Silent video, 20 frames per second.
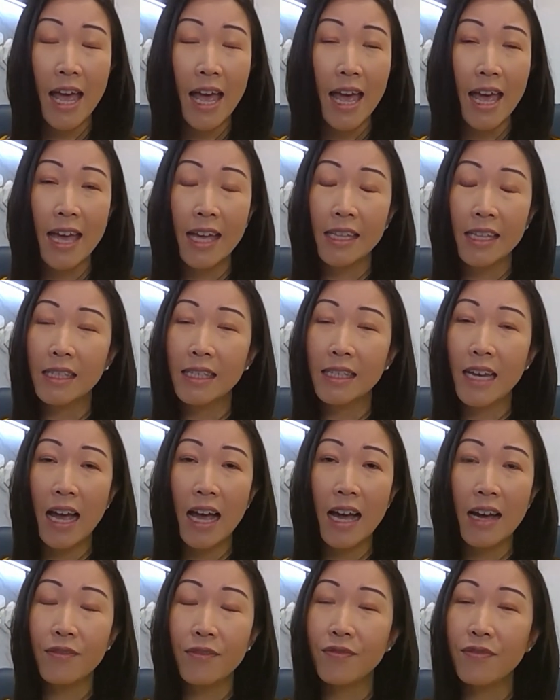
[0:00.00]
And
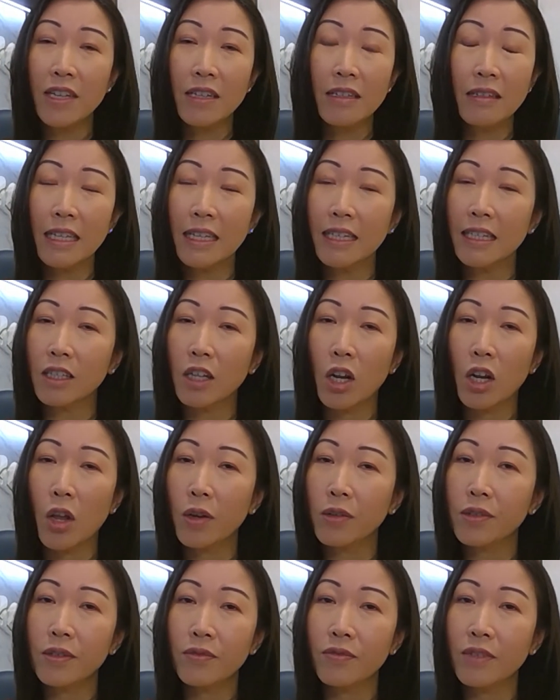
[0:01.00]
I feel like a
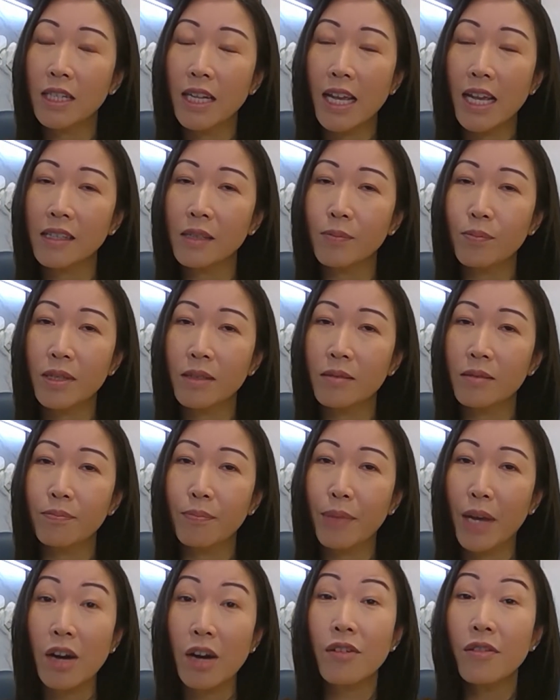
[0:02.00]
lot of it has been
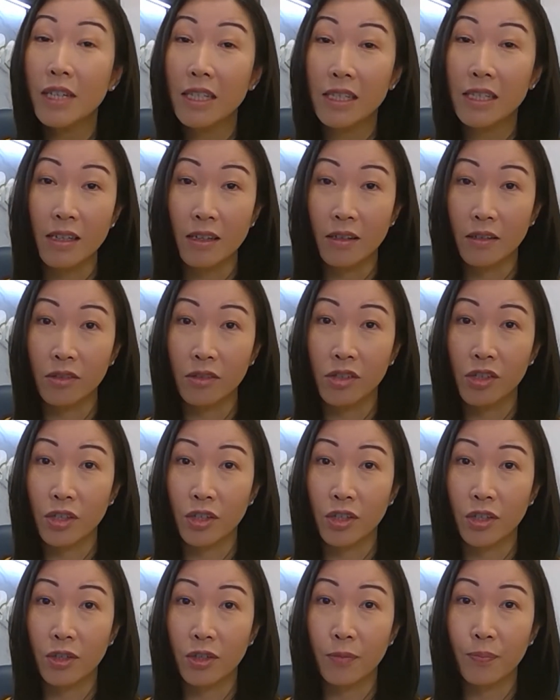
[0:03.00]
buried
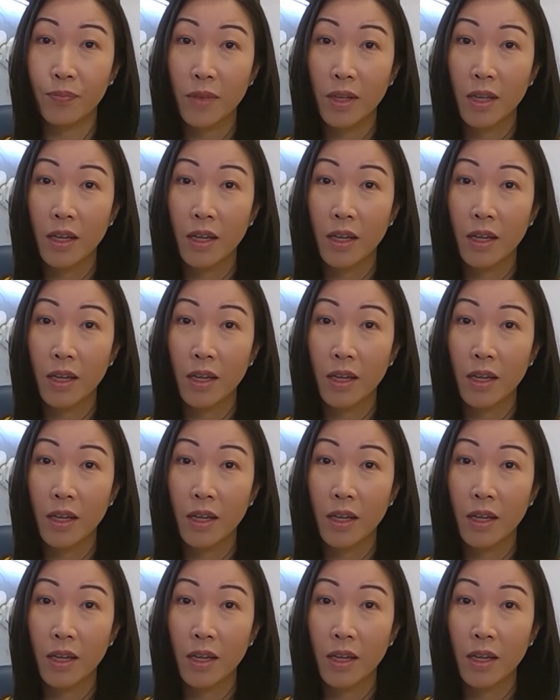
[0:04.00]
under